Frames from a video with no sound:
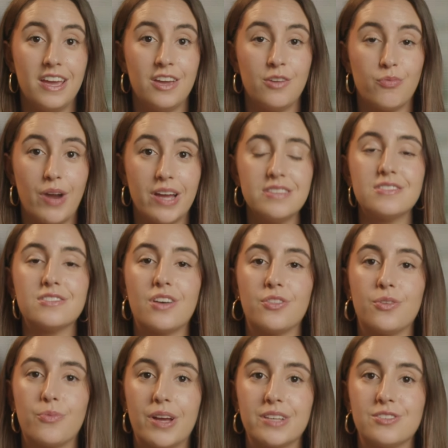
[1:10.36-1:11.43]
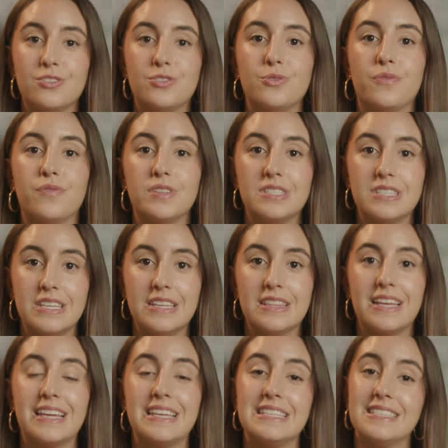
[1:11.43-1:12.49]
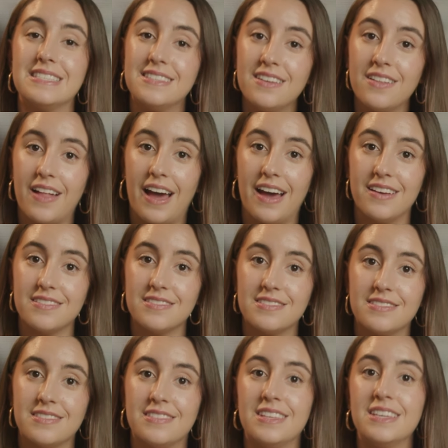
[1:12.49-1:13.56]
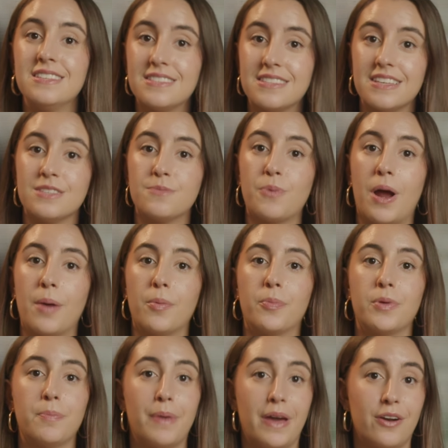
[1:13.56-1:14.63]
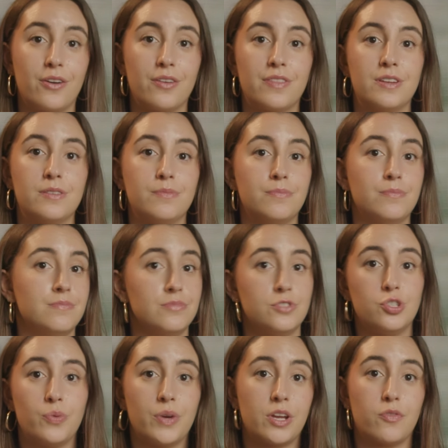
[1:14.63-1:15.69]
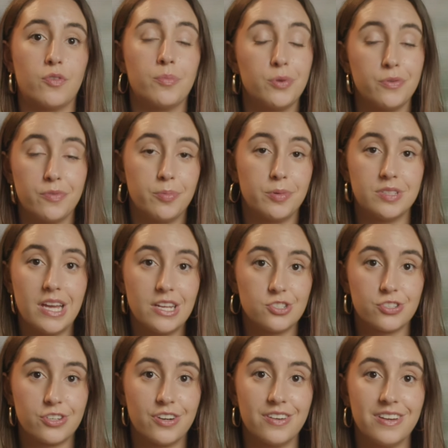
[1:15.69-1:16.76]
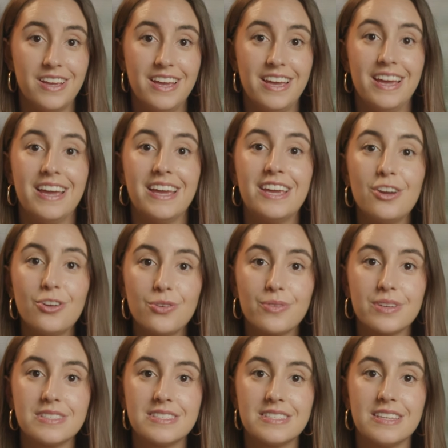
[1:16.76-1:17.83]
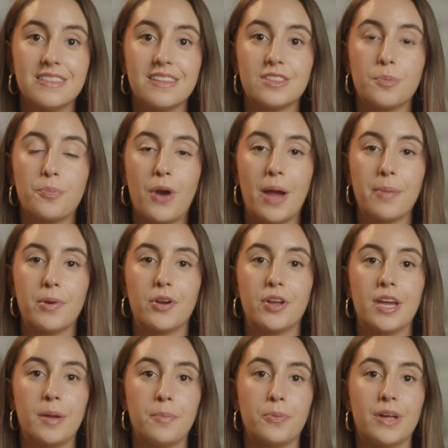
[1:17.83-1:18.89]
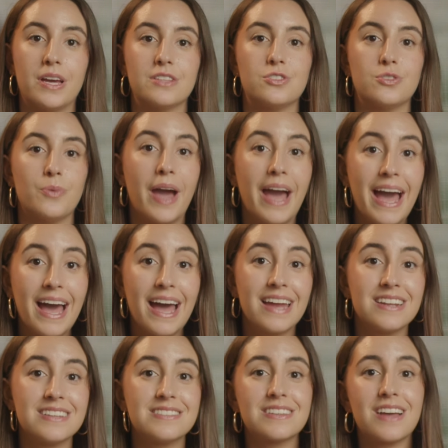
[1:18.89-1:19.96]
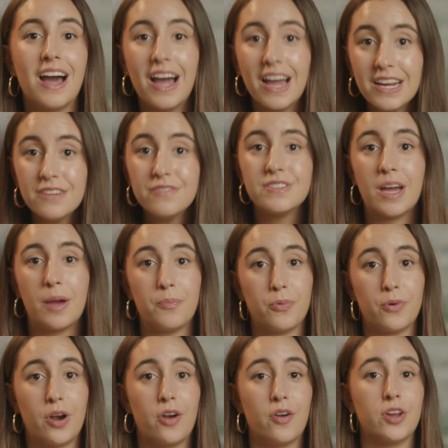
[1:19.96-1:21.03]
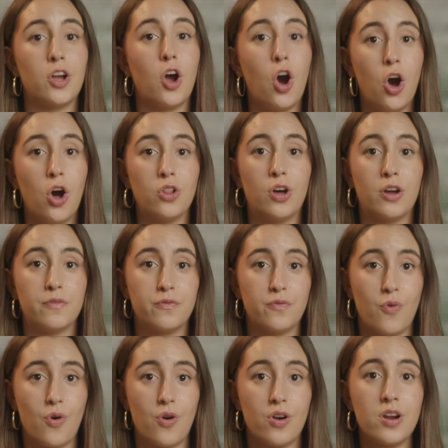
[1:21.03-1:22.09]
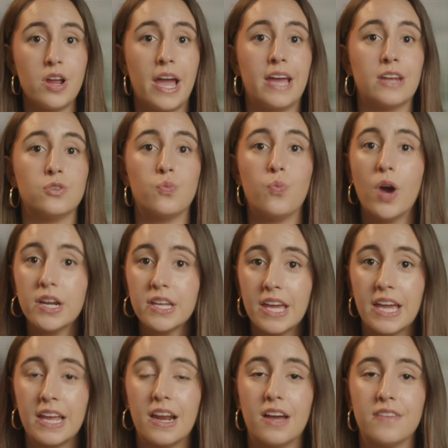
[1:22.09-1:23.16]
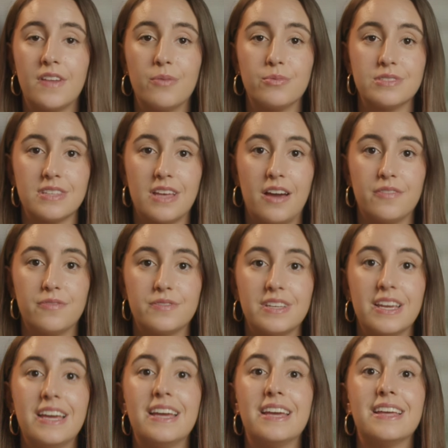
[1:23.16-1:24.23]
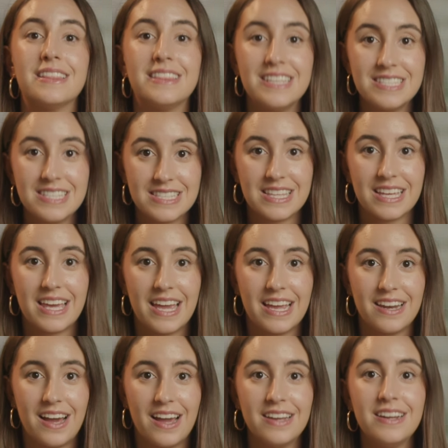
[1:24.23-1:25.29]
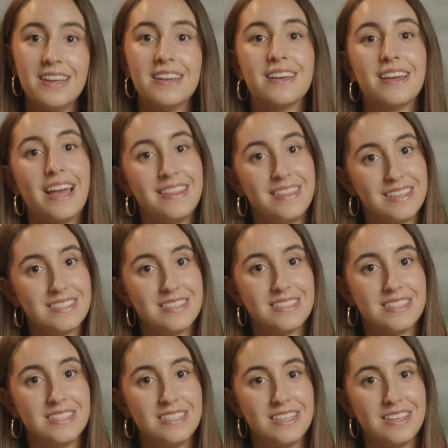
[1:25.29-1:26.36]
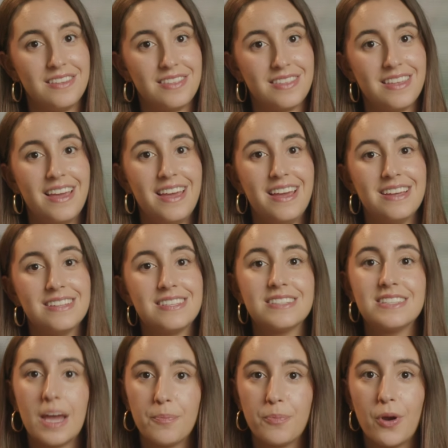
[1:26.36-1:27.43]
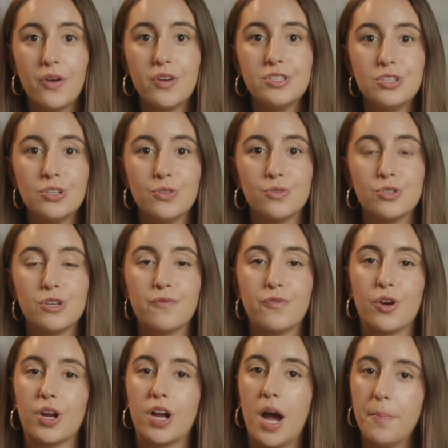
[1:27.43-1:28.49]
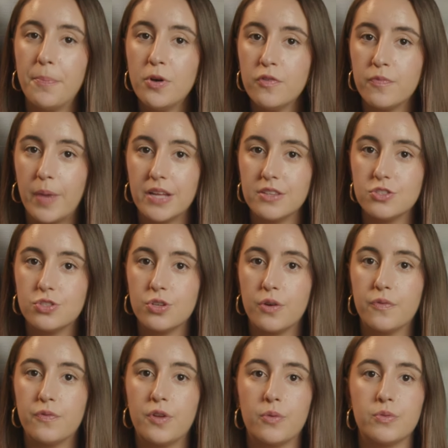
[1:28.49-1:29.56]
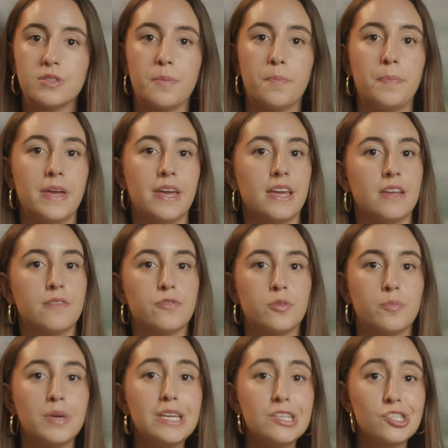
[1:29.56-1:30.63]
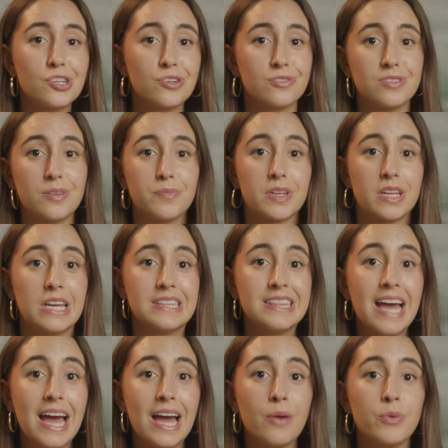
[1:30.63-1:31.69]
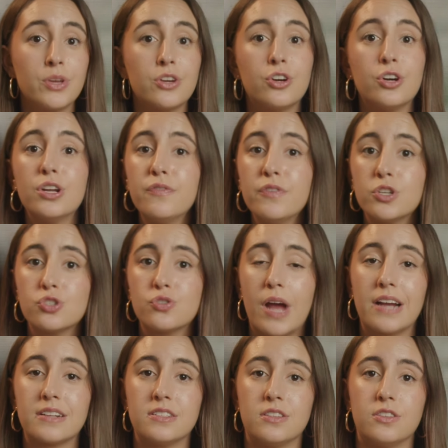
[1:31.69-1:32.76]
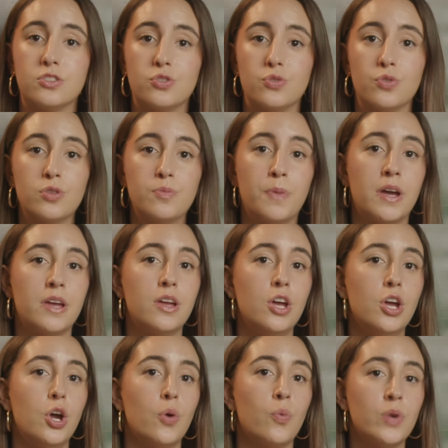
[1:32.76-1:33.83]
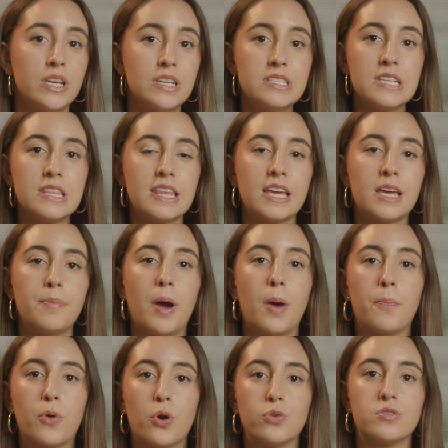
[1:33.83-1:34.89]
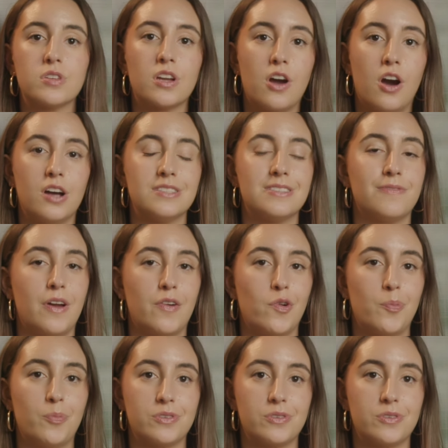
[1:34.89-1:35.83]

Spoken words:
It rests on the residue of the teeth that he still has. This is probably better than doing a removable denture. Here you can see that the primary implants you had, it's kind of temporary, all on 4, and 1 canine that was left. This is the canine, and this is the teeth. It's a temporary solution for a couple of months, so if there was a big inflammation or something like that, we could have extracted the tooth, but we need to think about pros and cons of every